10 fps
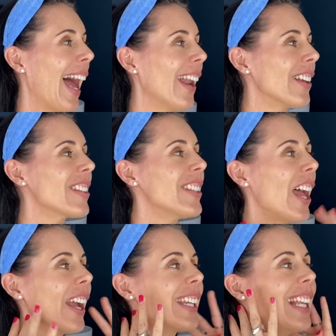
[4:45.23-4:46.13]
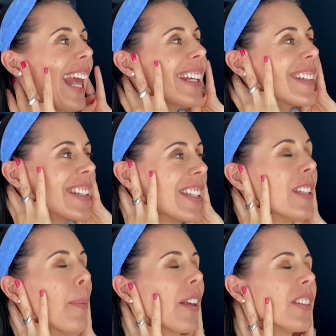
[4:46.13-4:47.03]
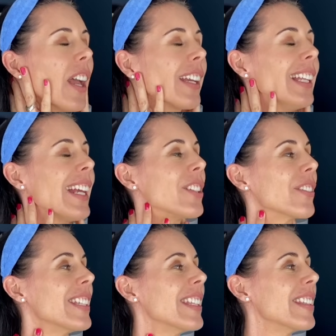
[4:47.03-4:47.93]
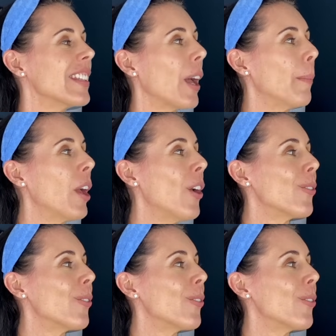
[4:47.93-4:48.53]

And our circulation system, our circulatory system,